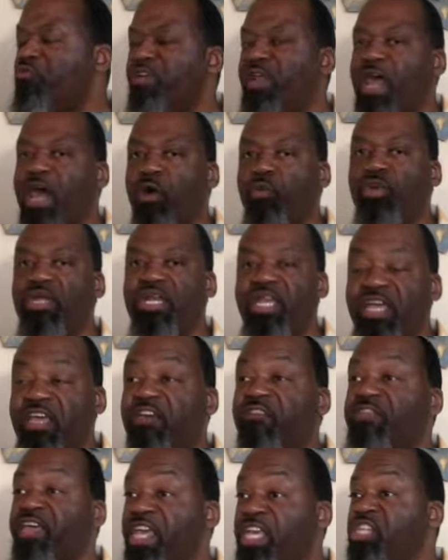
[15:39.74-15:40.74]
and how we
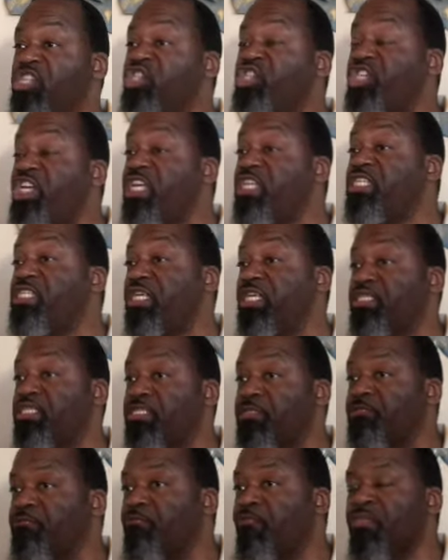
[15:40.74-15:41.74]
live in
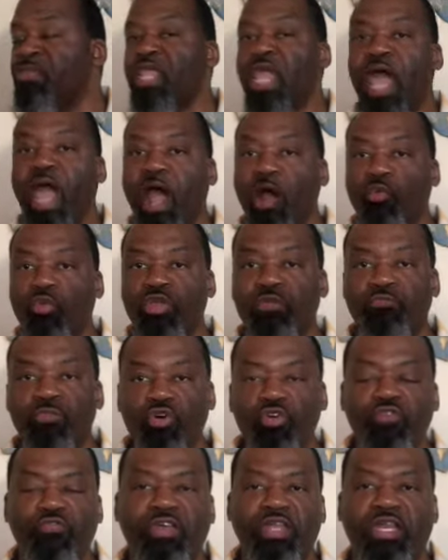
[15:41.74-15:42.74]
Jesus. How we
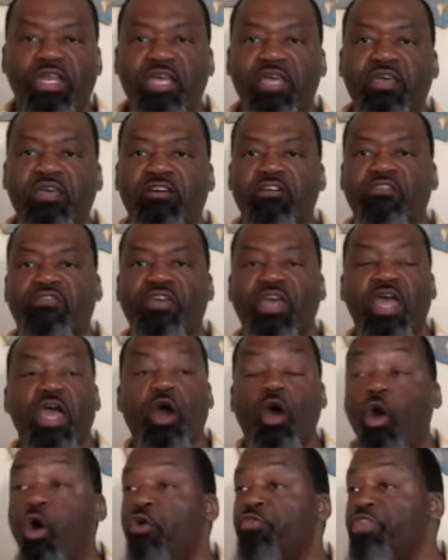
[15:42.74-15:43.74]
move and live
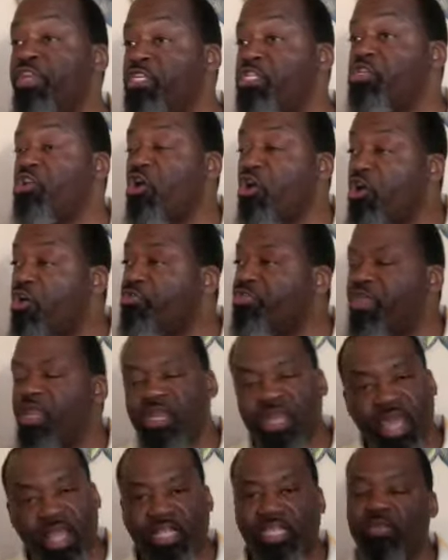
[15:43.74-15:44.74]
on this earth,
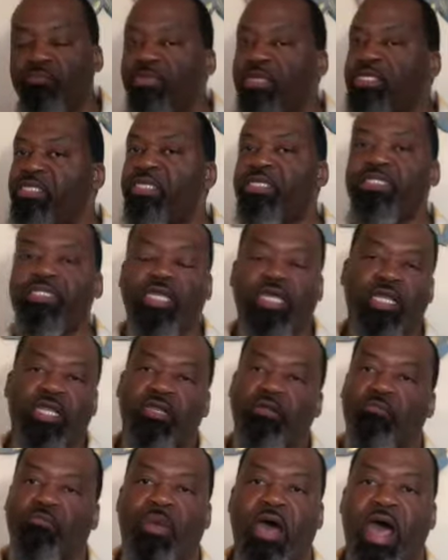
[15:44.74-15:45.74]
that can be
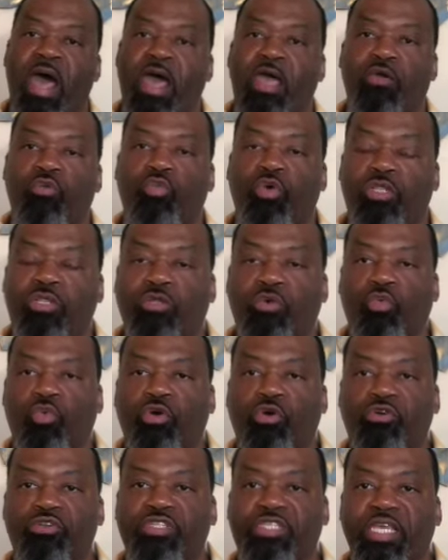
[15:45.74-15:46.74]
dictated by what the
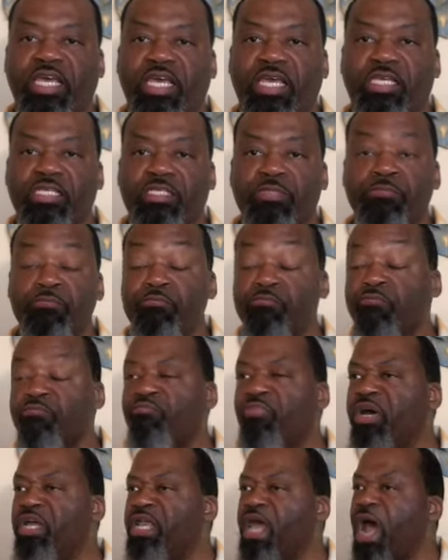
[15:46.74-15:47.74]
world says.
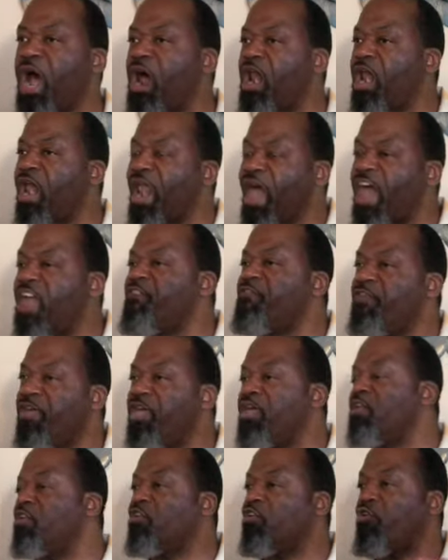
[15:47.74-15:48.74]
But our life
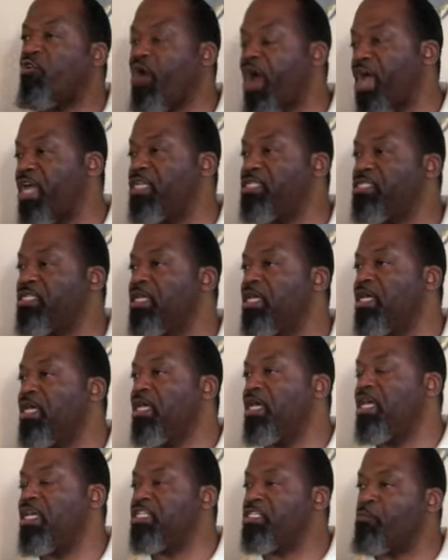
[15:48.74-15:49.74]
in Christ
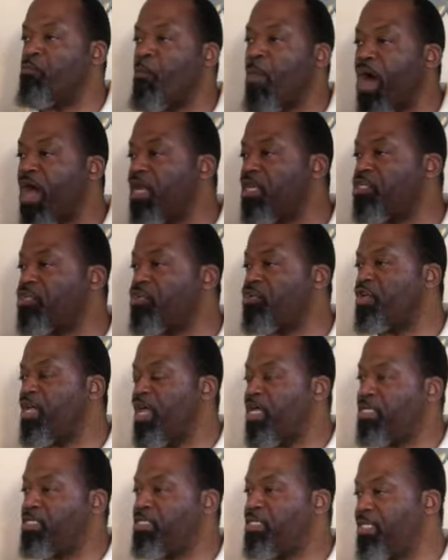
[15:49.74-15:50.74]
is monitored
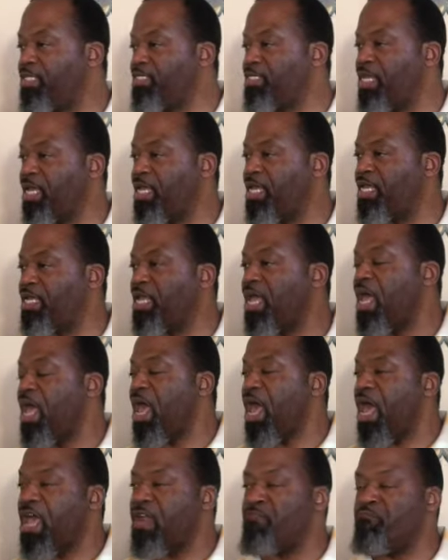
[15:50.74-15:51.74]
and dictated
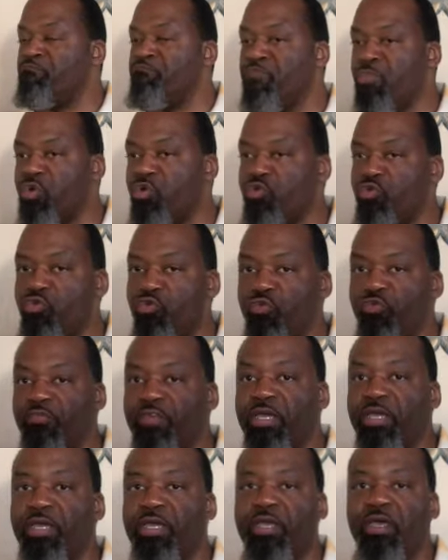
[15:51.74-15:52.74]
and
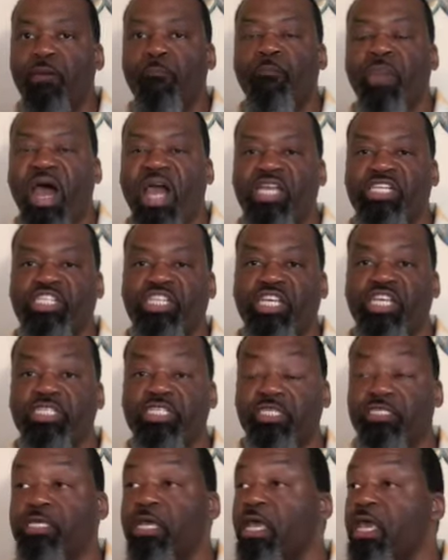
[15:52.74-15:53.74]
moved by
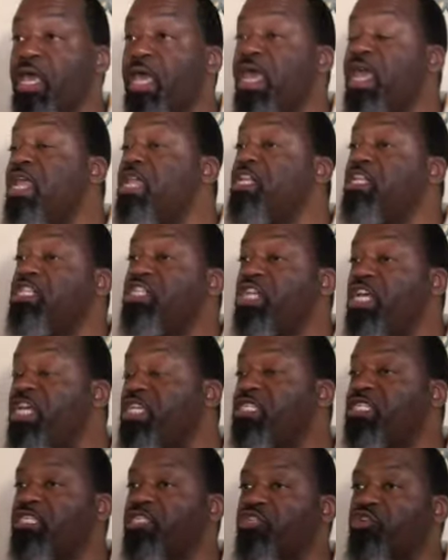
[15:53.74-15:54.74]
Jesus. In
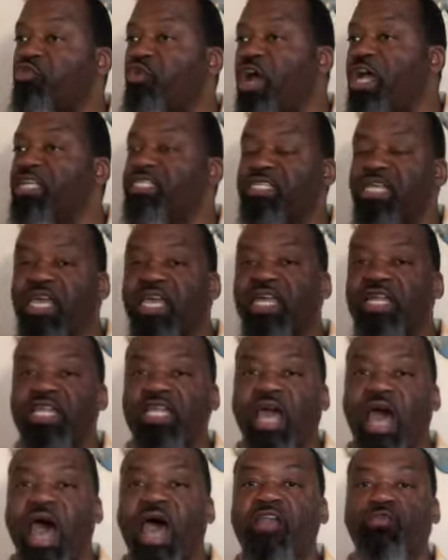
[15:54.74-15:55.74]
Jesus Christ, in
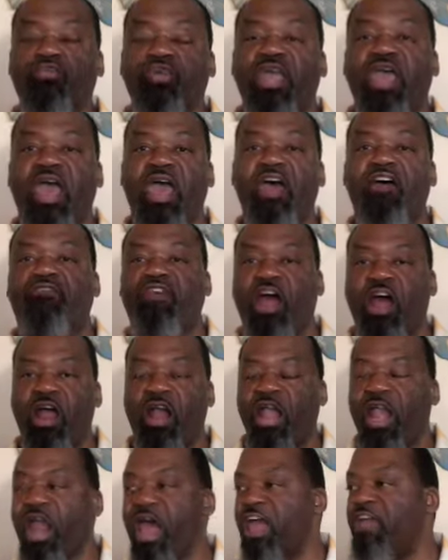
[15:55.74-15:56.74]
God, we have our
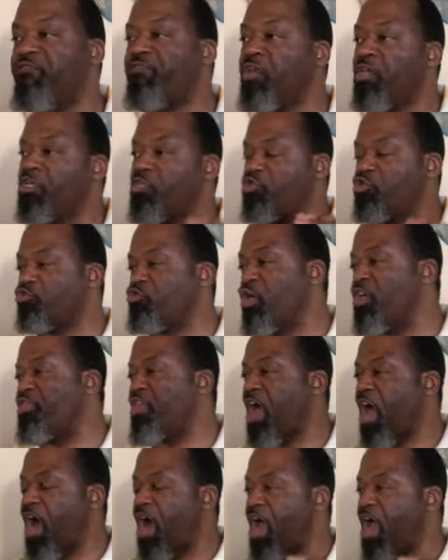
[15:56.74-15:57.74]
life, strength,
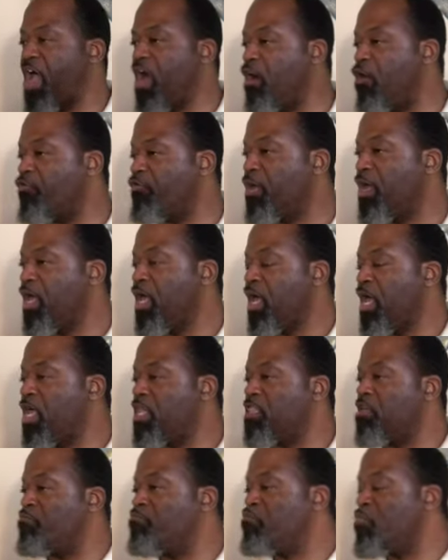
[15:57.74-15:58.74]
our health,
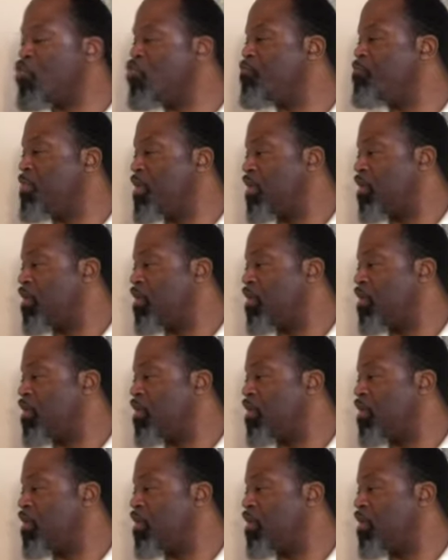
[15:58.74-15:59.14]
and the movement